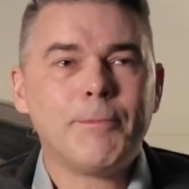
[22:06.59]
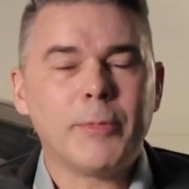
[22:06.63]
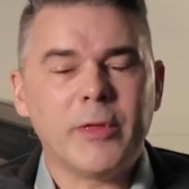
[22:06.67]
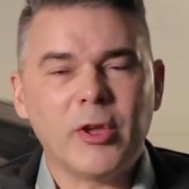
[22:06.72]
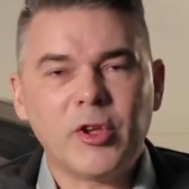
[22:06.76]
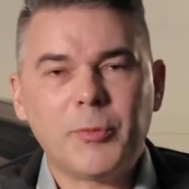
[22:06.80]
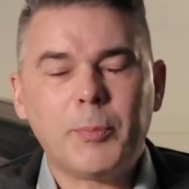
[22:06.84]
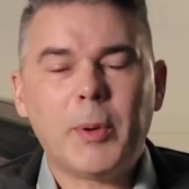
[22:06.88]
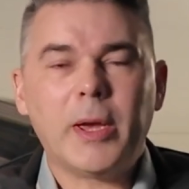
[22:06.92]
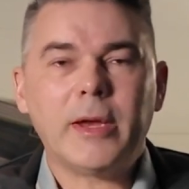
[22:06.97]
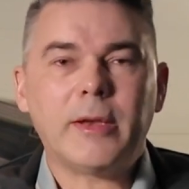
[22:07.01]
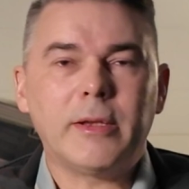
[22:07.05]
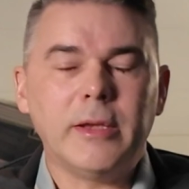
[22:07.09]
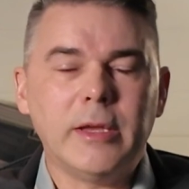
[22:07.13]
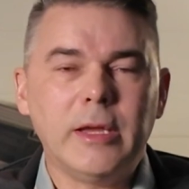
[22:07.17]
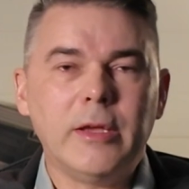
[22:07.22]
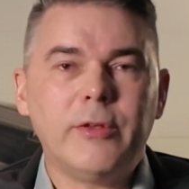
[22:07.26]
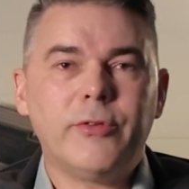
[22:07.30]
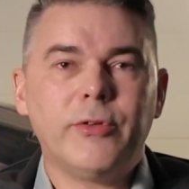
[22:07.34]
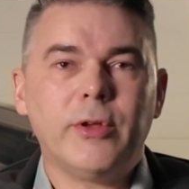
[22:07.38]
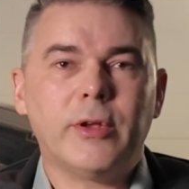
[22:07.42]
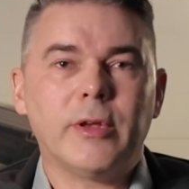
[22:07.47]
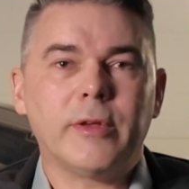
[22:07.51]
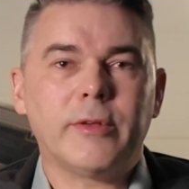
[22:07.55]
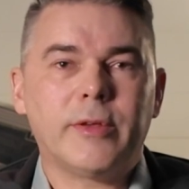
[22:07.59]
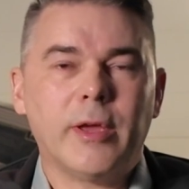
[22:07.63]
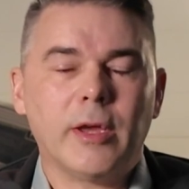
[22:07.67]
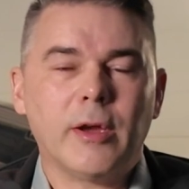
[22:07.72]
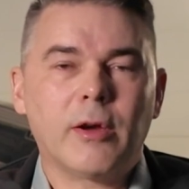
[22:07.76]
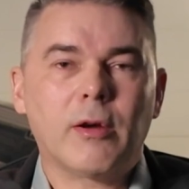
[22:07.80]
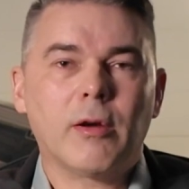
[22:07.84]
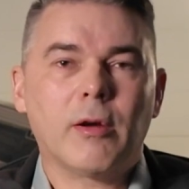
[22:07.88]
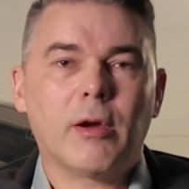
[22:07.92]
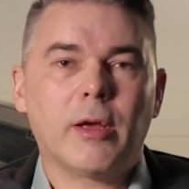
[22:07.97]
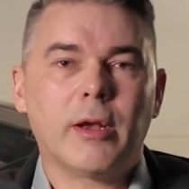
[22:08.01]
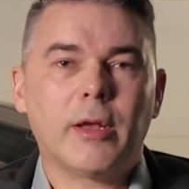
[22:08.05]
This bike needs you to
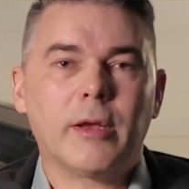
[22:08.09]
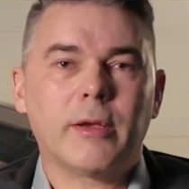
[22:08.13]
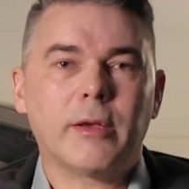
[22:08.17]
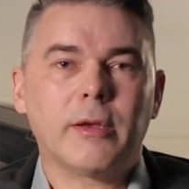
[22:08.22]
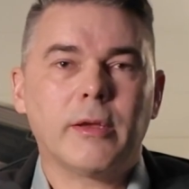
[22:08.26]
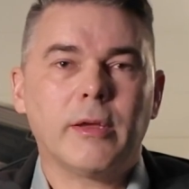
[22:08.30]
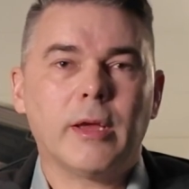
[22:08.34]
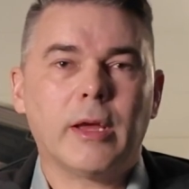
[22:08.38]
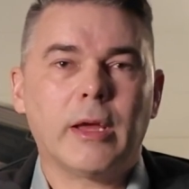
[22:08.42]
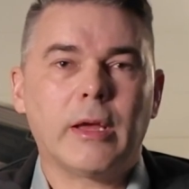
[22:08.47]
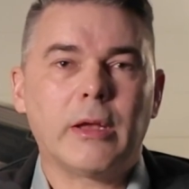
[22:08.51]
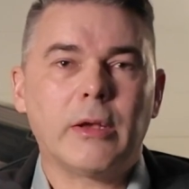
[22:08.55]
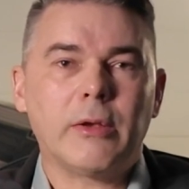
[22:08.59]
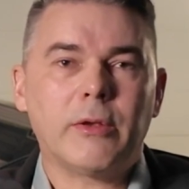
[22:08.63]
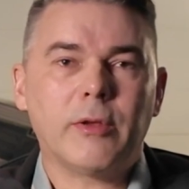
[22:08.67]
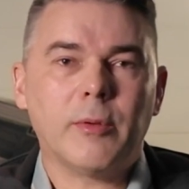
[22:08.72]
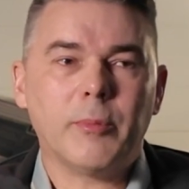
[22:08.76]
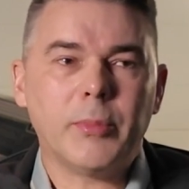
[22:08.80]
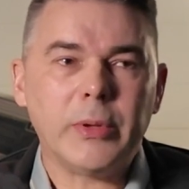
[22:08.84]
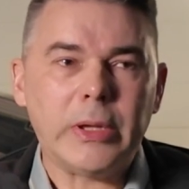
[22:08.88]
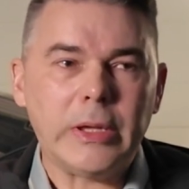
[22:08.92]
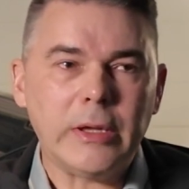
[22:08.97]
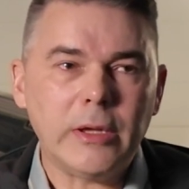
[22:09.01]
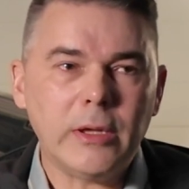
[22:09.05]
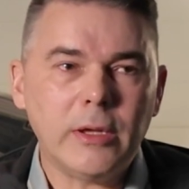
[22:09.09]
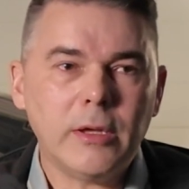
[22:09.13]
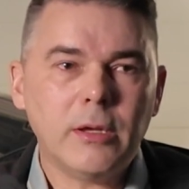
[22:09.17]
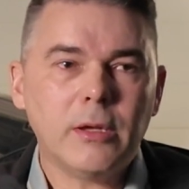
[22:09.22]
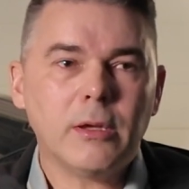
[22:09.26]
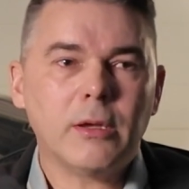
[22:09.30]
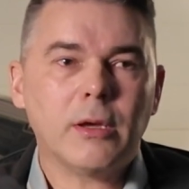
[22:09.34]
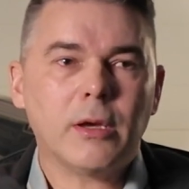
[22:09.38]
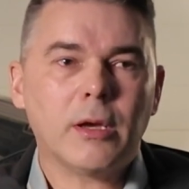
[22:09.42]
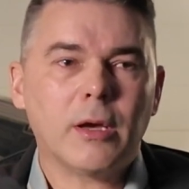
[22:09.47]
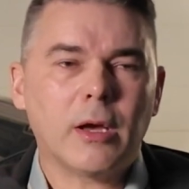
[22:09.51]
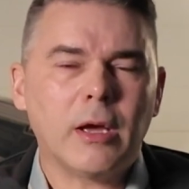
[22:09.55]
tinker on it and to be
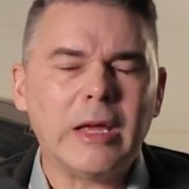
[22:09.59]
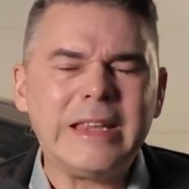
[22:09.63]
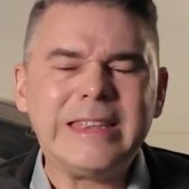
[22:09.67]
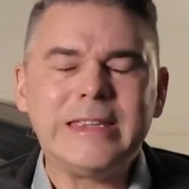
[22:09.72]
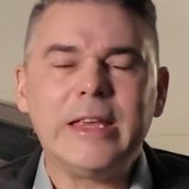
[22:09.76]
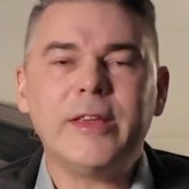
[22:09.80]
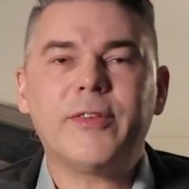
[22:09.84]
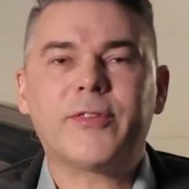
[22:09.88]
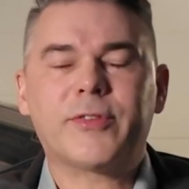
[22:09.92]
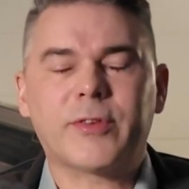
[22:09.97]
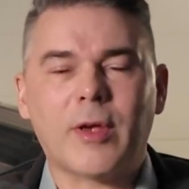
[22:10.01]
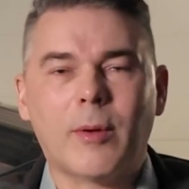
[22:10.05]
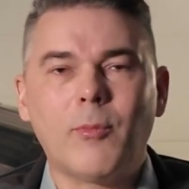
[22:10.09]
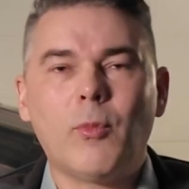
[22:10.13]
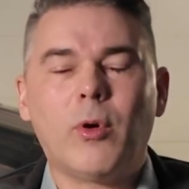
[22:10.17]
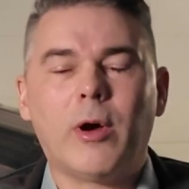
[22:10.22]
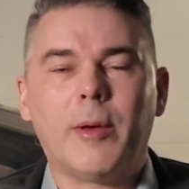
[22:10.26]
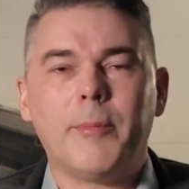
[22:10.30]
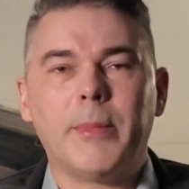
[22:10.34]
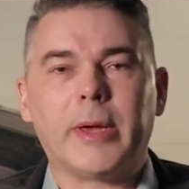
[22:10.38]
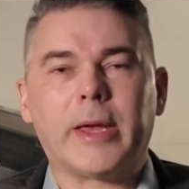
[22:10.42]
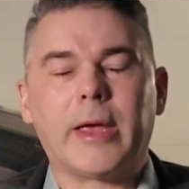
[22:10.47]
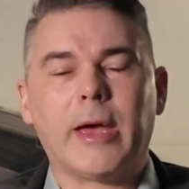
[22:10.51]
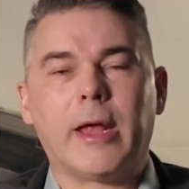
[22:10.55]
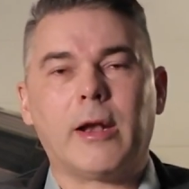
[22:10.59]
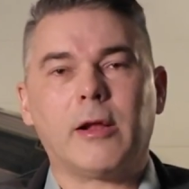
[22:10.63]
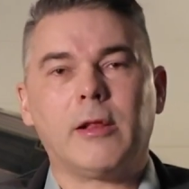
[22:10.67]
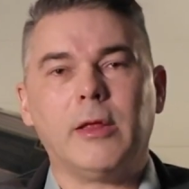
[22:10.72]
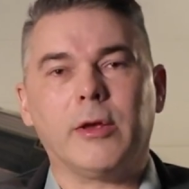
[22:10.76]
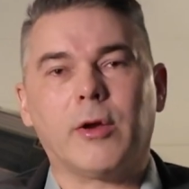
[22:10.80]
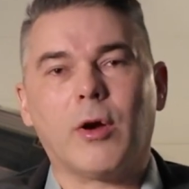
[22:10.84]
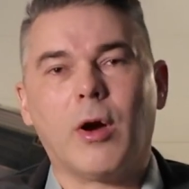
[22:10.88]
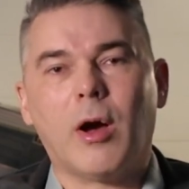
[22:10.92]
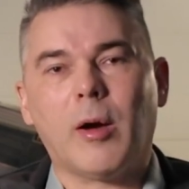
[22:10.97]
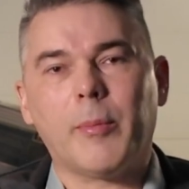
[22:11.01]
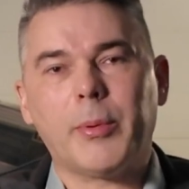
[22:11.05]
at least somewhat
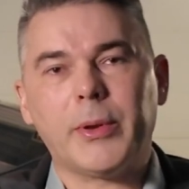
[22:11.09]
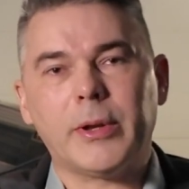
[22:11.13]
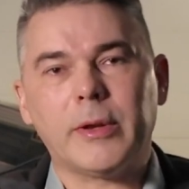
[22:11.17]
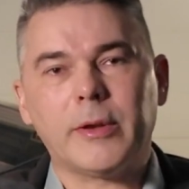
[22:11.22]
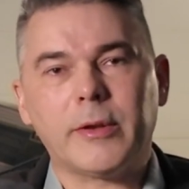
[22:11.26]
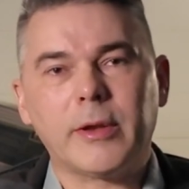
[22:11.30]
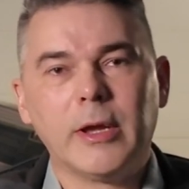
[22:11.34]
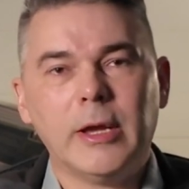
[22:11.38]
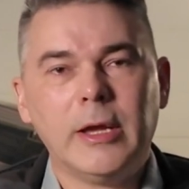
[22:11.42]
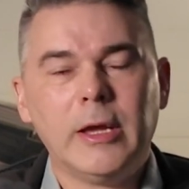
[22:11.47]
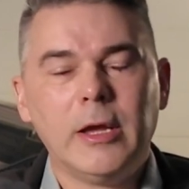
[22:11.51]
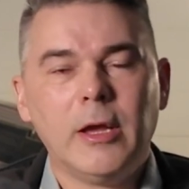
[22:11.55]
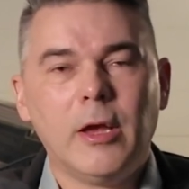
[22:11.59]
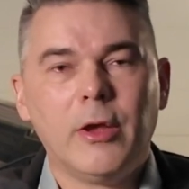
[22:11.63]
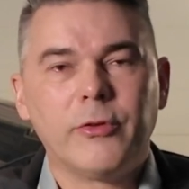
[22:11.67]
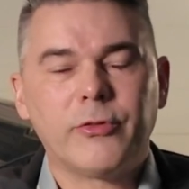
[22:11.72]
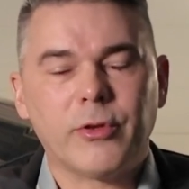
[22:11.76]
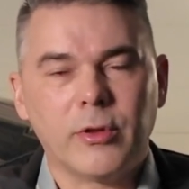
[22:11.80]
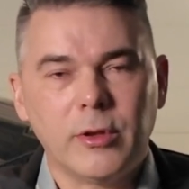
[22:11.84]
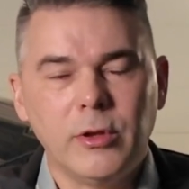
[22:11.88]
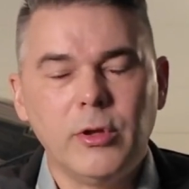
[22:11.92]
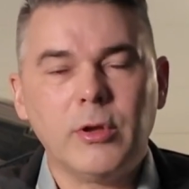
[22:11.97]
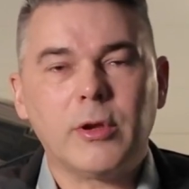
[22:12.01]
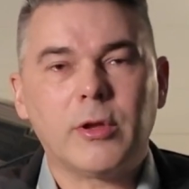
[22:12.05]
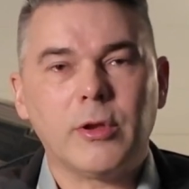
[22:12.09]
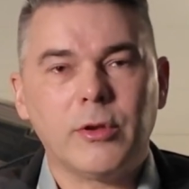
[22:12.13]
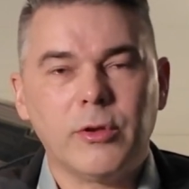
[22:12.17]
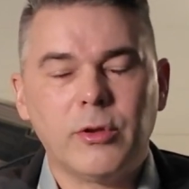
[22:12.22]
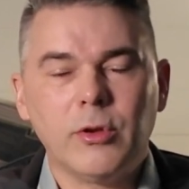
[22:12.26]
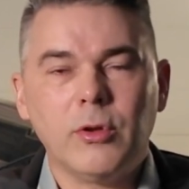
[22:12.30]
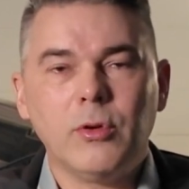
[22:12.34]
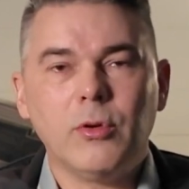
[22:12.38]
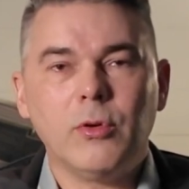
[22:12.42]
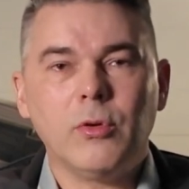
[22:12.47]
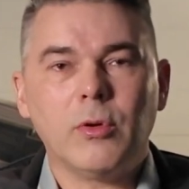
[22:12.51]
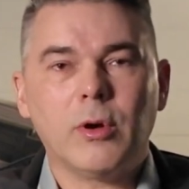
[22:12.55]
mechanically competent so that you can
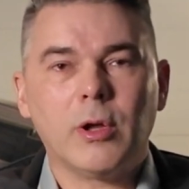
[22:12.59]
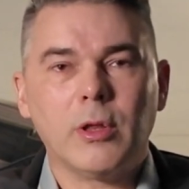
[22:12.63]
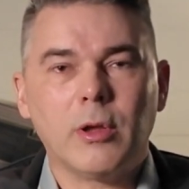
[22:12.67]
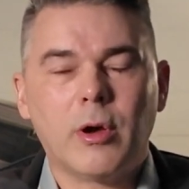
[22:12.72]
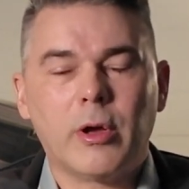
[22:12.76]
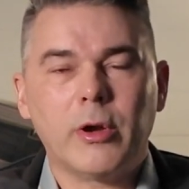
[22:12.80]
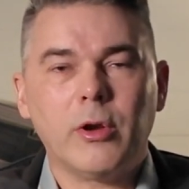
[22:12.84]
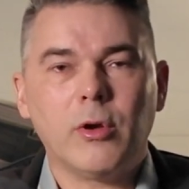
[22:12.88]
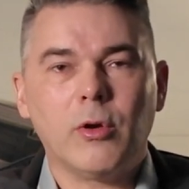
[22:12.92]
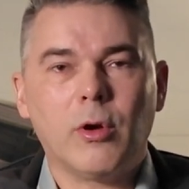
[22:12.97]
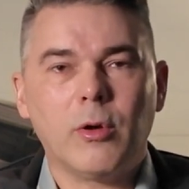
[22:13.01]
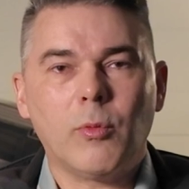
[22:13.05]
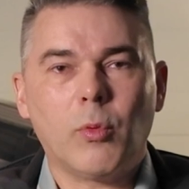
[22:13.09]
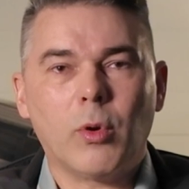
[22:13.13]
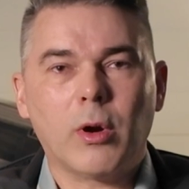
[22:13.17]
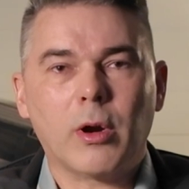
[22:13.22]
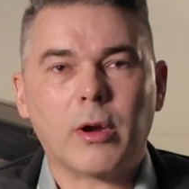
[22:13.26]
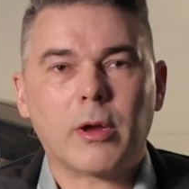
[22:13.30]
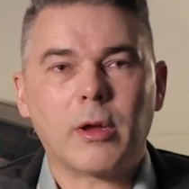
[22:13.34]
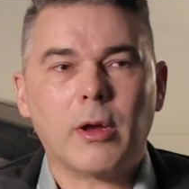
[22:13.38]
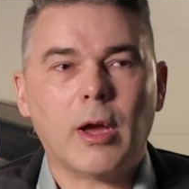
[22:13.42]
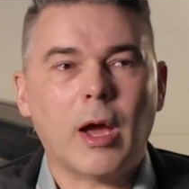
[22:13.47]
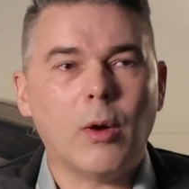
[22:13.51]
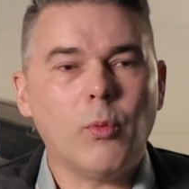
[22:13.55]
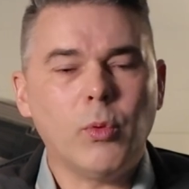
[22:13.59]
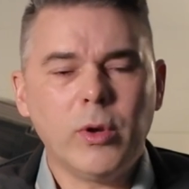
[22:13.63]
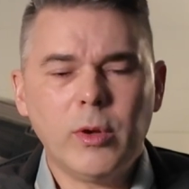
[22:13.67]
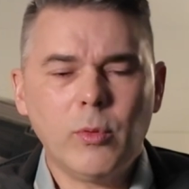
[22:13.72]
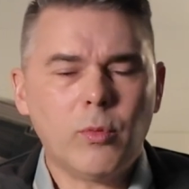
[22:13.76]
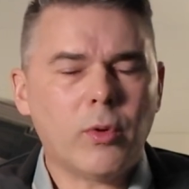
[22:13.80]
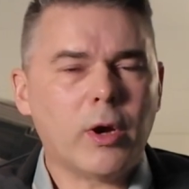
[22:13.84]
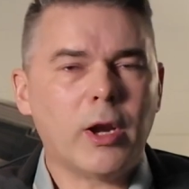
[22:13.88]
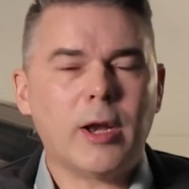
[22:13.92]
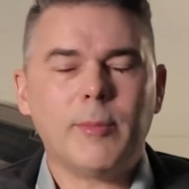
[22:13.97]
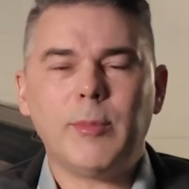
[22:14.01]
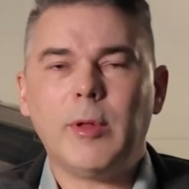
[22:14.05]
do a lot of your own work. I
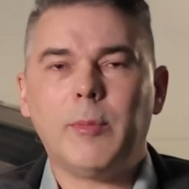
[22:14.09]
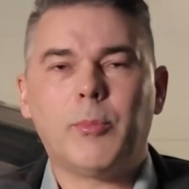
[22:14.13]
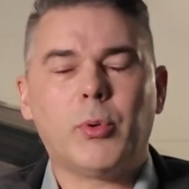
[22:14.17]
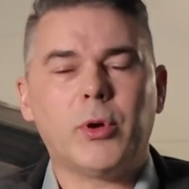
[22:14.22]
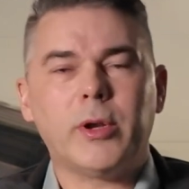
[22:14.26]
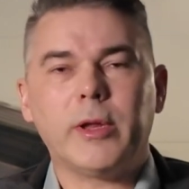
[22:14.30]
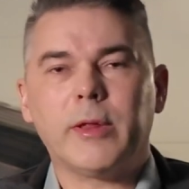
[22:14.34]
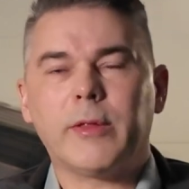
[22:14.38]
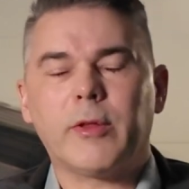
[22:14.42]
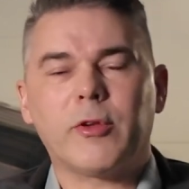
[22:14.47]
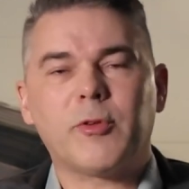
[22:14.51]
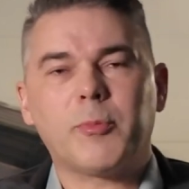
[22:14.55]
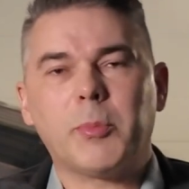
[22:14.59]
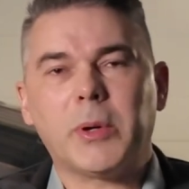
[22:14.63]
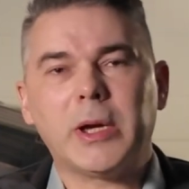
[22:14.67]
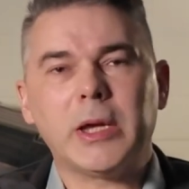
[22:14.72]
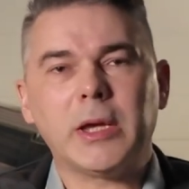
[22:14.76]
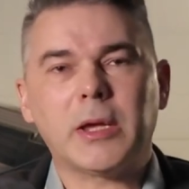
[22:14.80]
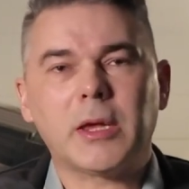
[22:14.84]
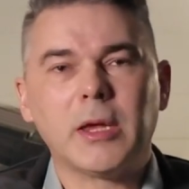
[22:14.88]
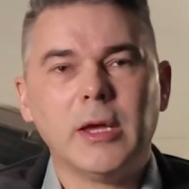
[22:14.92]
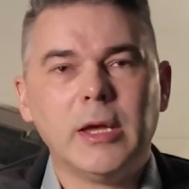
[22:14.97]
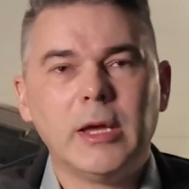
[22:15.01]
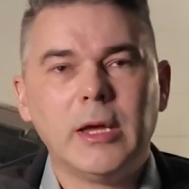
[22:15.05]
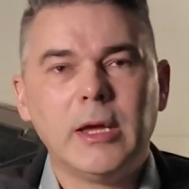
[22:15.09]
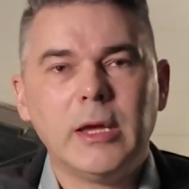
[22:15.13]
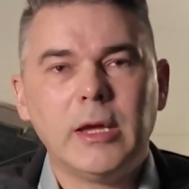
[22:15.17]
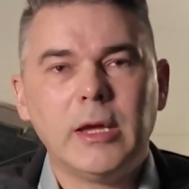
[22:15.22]
wouldn't want to be putting this bike